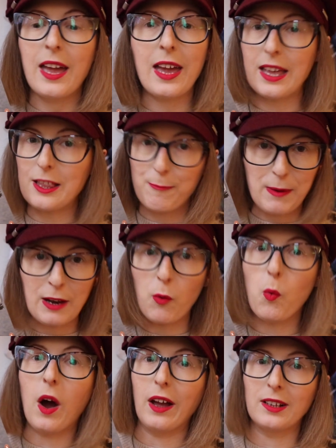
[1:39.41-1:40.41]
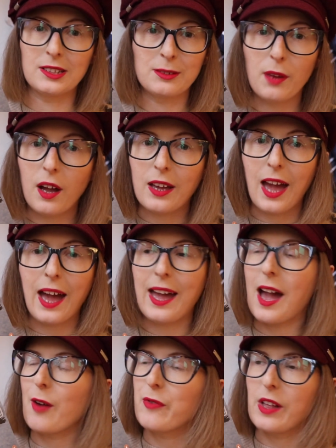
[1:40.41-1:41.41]
It's been a while, okay?
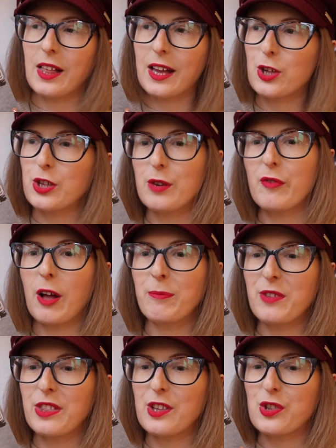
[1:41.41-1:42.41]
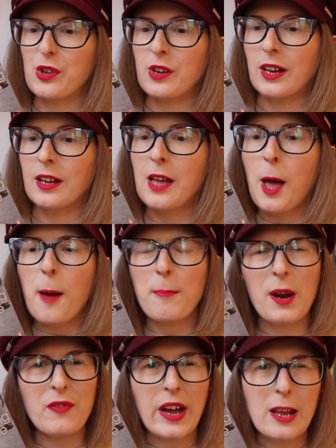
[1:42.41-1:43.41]
I feel like I should have come to this sooner,
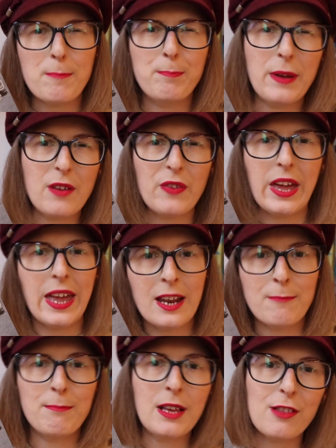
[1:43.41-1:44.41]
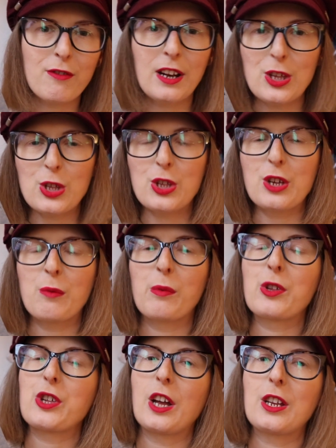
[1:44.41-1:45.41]
but I've had a bit of a hit and miss relationship
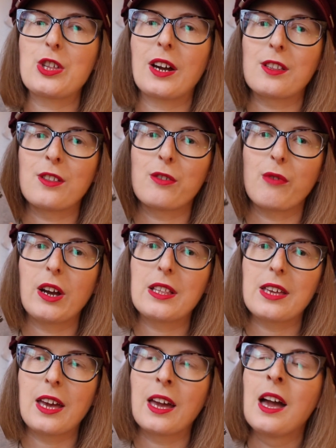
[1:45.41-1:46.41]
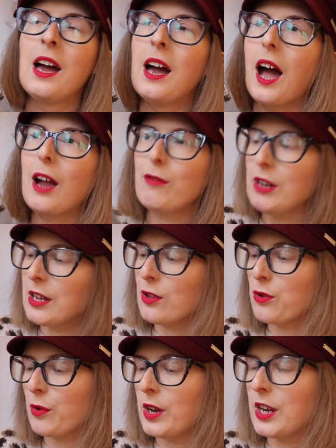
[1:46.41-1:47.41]
with Shirley Jackson's writing. I really
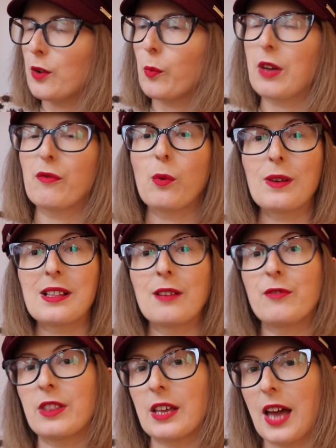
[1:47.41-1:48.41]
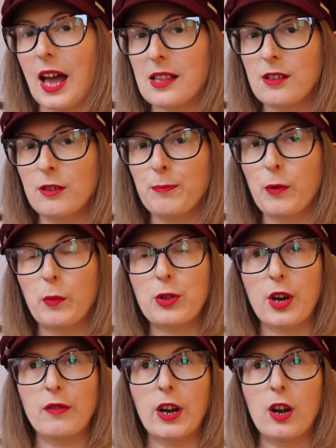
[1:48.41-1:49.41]
enjoyed We Have Always Lived in the Castle, which
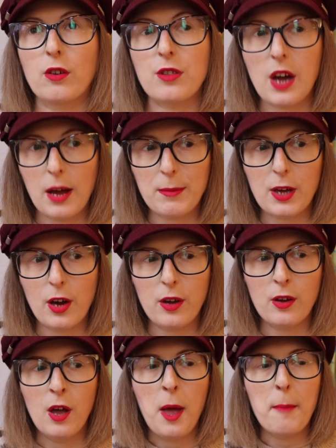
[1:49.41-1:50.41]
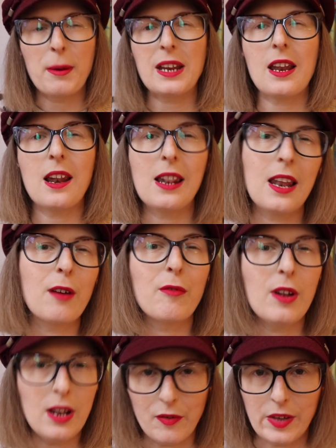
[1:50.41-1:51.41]
I read a long time ago, but I didn't
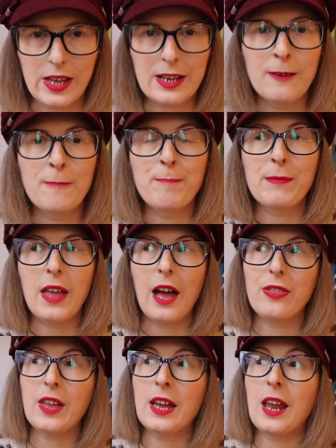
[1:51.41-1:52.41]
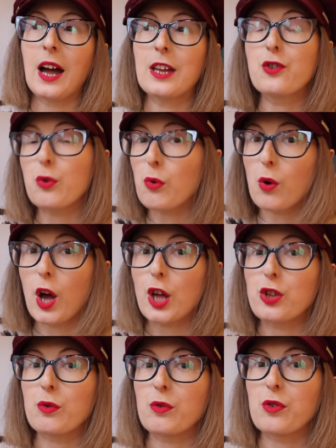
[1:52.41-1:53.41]
love it. And then I adore her
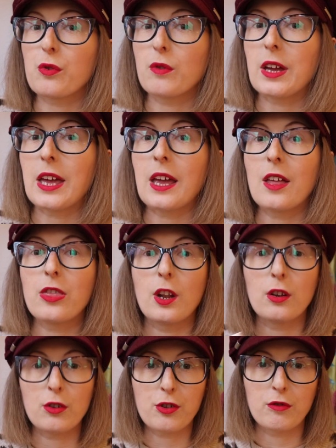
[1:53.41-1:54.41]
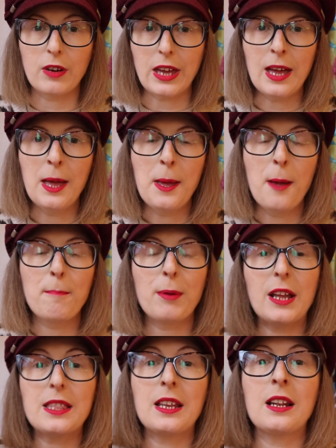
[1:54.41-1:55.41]
short story, The Lottery, but
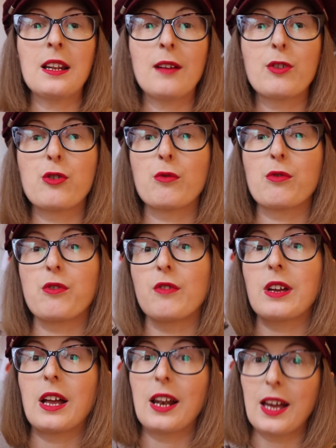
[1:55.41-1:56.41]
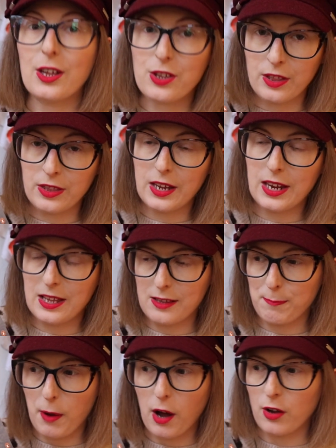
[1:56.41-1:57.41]
I didn't love the short story collection that it is
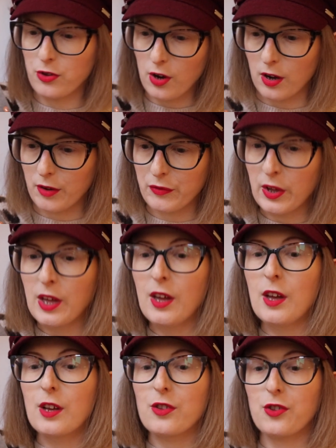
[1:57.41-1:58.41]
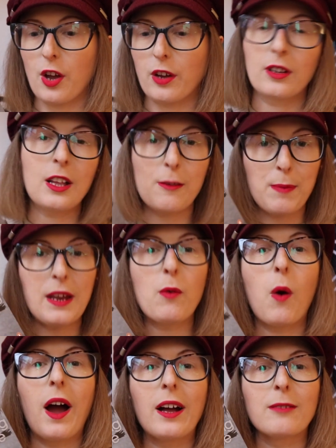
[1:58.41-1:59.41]
part of. So it's been a
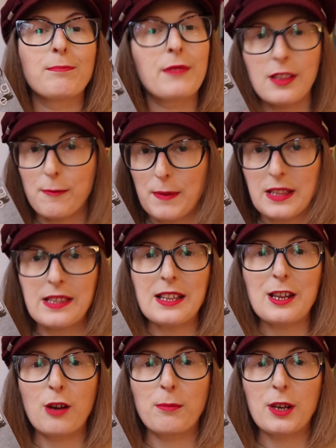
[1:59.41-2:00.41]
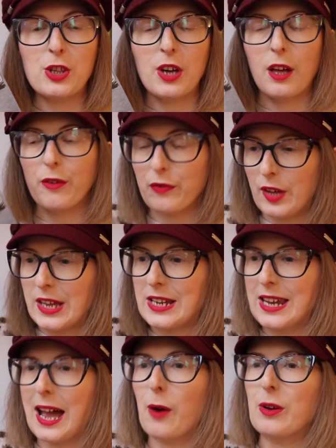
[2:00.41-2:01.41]
while. This has been sitting on my shelf.
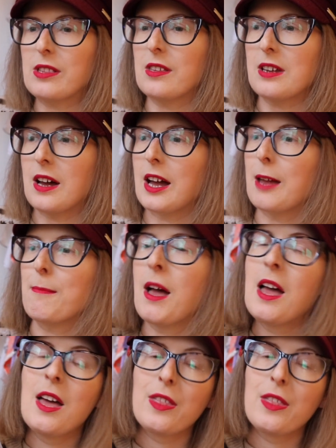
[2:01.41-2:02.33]
Now is the time.